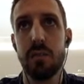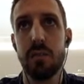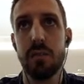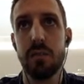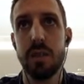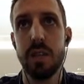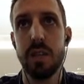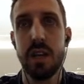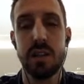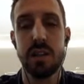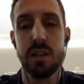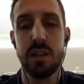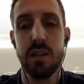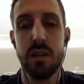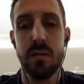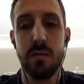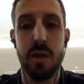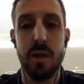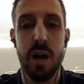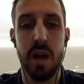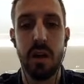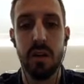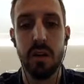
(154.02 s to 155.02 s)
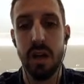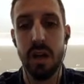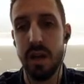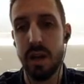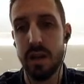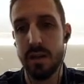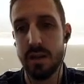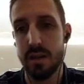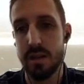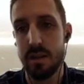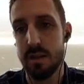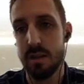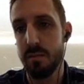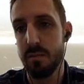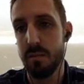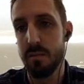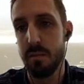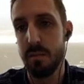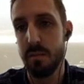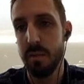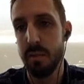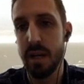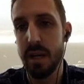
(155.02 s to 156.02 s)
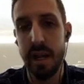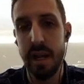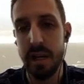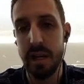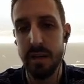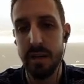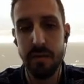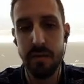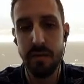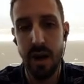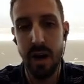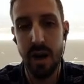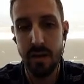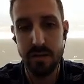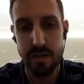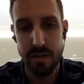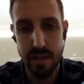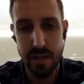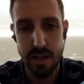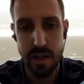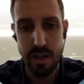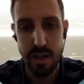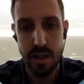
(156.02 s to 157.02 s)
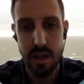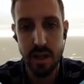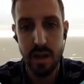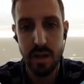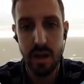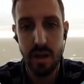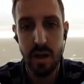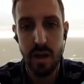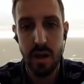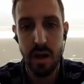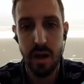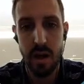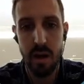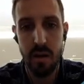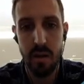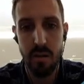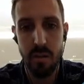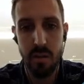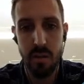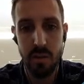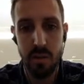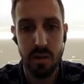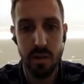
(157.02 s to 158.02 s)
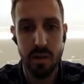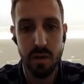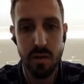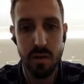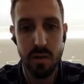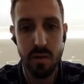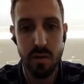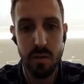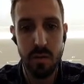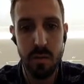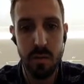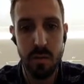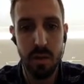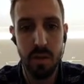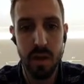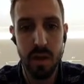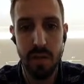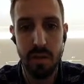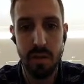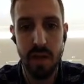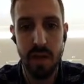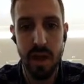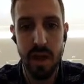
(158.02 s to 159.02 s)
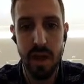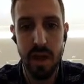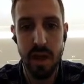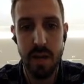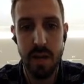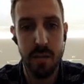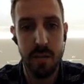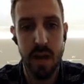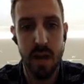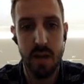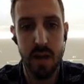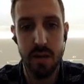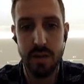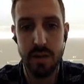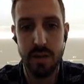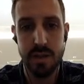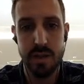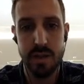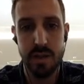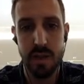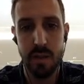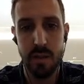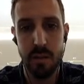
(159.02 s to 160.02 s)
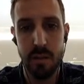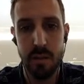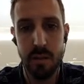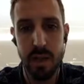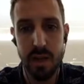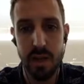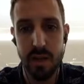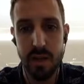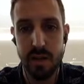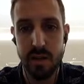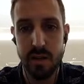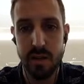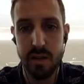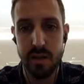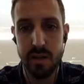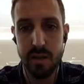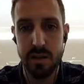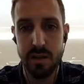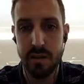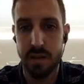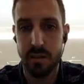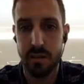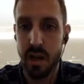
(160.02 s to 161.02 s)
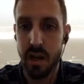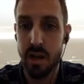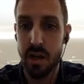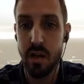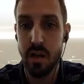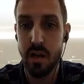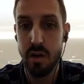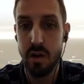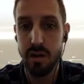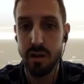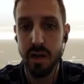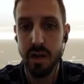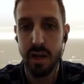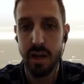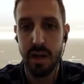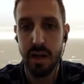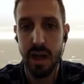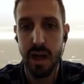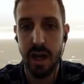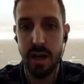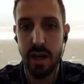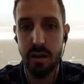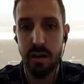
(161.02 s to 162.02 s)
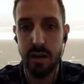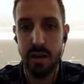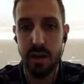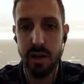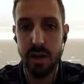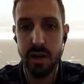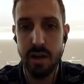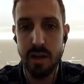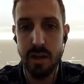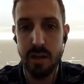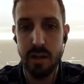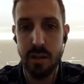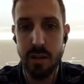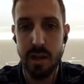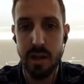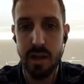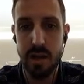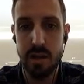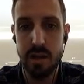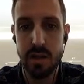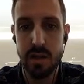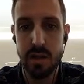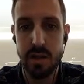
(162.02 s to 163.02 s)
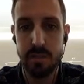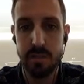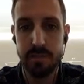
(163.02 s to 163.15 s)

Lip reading: Tesla Model S P85D, you would label that a model CLP, and their system kind of knows how to categorize that page